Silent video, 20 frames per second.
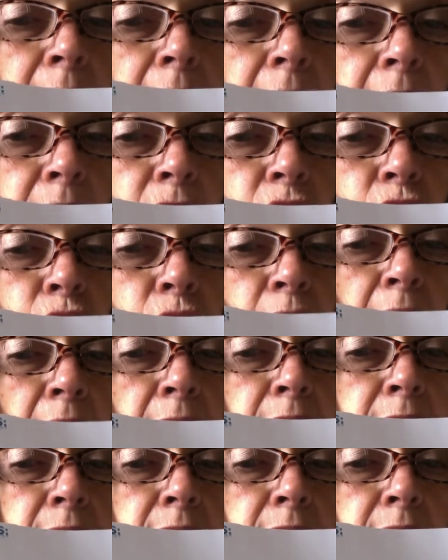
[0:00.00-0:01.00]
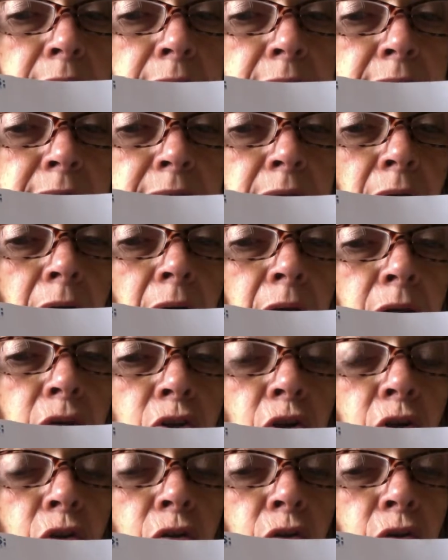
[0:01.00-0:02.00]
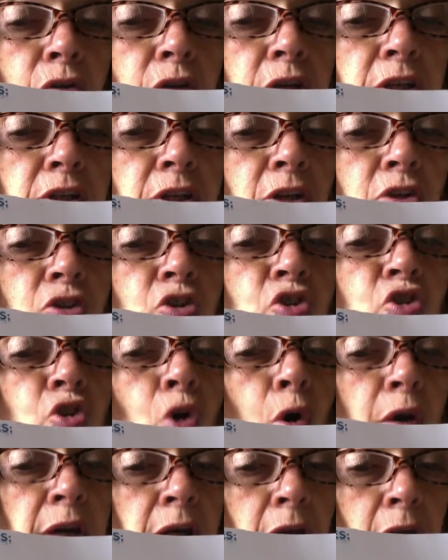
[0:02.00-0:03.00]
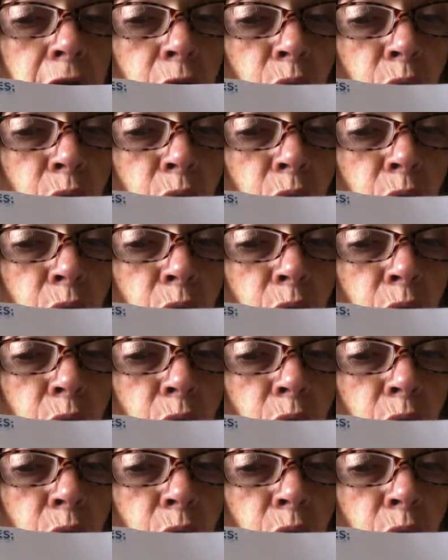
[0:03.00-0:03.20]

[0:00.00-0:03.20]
And these are joining